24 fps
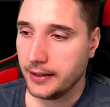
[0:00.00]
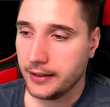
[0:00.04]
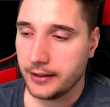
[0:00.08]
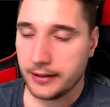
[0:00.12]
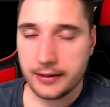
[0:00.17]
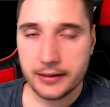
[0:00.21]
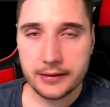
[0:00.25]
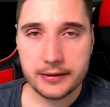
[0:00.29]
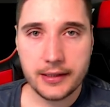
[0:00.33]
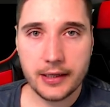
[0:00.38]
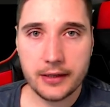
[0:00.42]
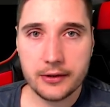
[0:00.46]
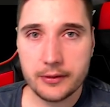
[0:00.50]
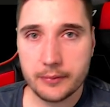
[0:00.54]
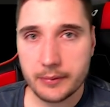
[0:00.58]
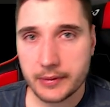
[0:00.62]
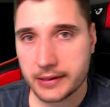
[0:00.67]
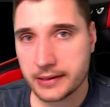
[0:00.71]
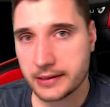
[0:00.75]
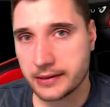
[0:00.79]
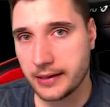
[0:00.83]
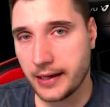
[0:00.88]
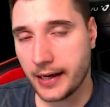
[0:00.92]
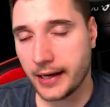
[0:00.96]
You can tell them
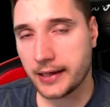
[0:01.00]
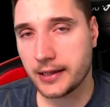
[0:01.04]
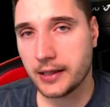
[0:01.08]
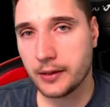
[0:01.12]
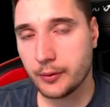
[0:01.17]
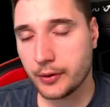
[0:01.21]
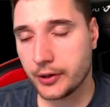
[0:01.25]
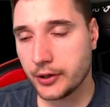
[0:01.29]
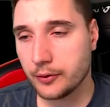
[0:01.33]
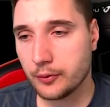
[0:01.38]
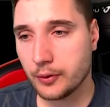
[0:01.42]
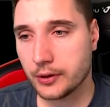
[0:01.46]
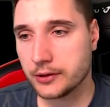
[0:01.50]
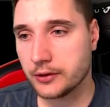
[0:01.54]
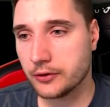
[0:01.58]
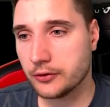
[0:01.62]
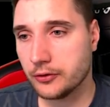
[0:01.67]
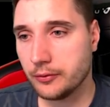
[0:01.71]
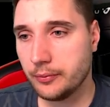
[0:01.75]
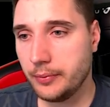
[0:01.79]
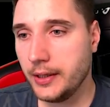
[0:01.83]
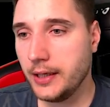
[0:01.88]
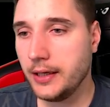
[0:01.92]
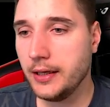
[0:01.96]
exactly where you want
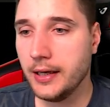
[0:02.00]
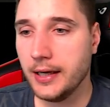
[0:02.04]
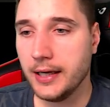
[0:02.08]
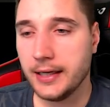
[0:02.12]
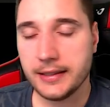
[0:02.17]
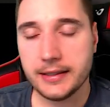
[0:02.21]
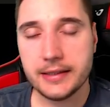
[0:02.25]
them to be.